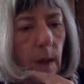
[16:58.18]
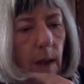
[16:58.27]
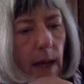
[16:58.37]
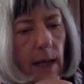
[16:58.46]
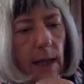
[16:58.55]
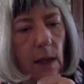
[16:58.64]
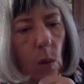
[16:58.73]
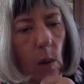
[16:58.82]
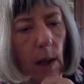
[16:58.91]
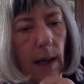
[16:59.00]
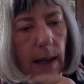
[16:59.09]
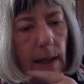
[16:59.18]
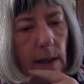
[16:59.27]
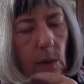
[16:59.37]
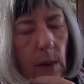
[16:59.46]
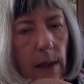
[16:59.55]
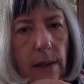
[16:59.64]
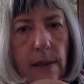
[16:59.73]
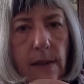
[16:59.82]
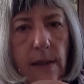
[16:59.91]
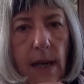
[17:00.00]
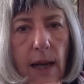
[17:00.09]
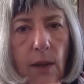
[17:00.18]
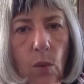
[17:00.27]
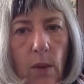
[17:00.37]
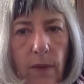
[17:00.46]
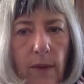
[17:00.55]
And in a way, you understand what the